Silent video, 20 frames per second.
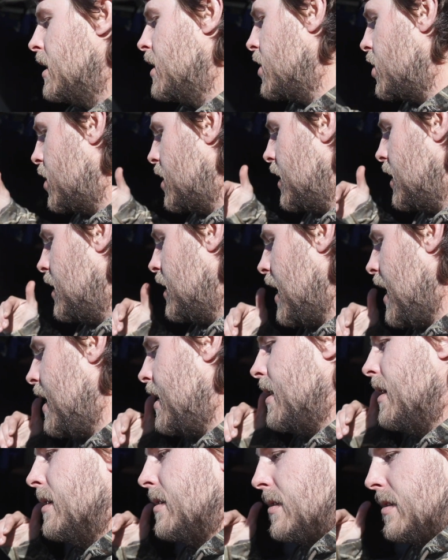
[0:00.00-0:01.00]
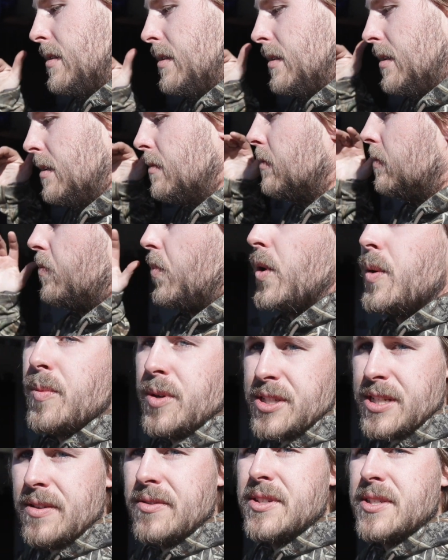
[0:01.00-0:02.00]
She has pretty
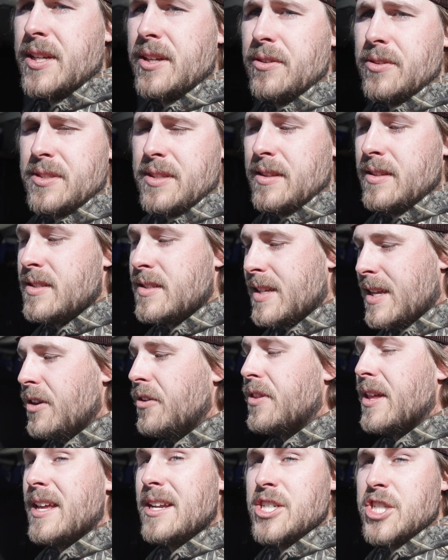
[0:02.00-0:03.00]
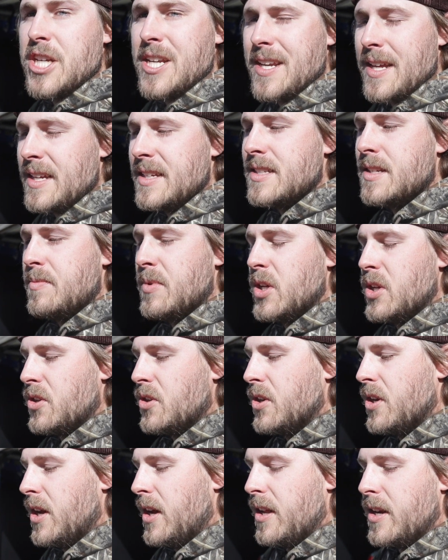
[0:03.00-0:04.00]
much every skill that she needs to be a
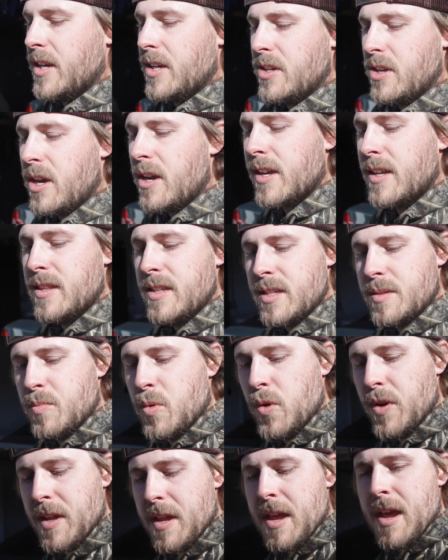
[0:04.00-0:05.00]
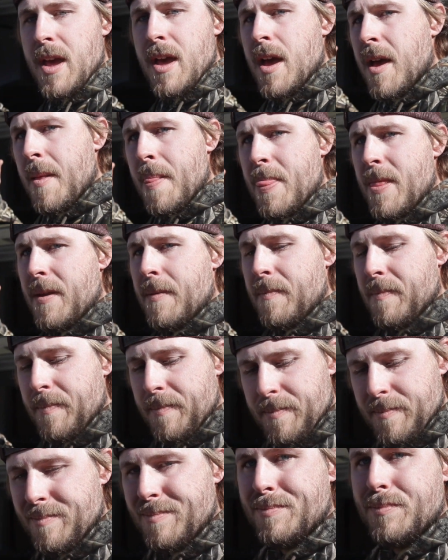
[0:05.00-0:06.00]
good hunting dog at this point.
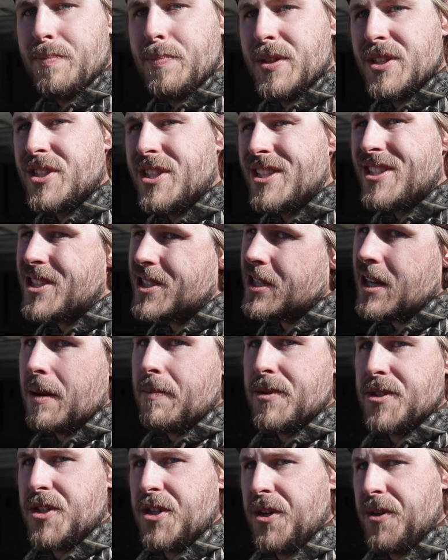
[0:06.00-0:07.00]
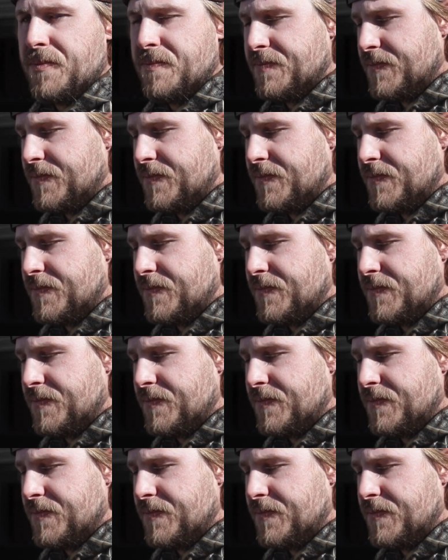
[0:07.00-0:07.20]
But she's just not mature.